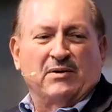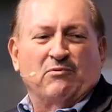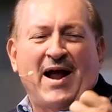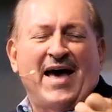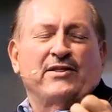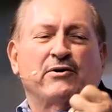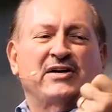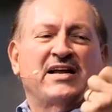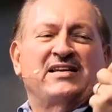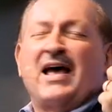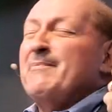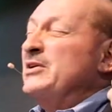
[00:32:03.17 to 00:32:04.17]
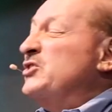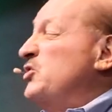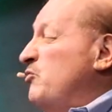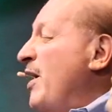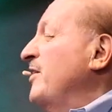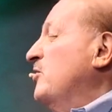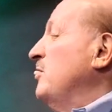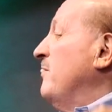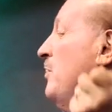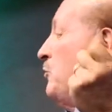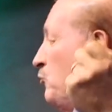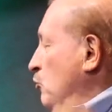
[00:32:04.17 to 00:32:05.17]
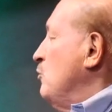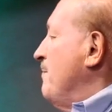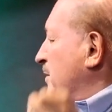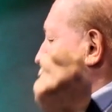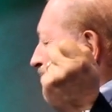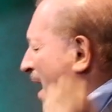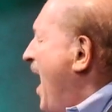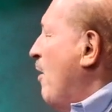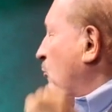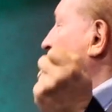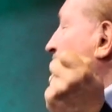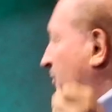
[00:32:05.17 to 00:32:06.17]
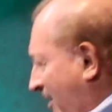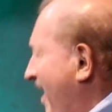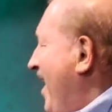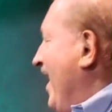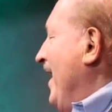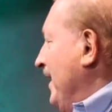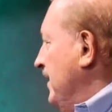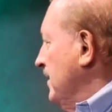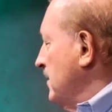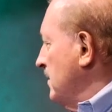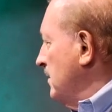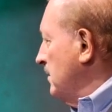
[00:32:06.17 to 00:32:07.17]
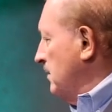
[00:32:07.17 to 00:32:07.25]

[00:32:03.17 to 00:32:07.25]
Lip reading: but rather in a demonstration of the dunamis power of God.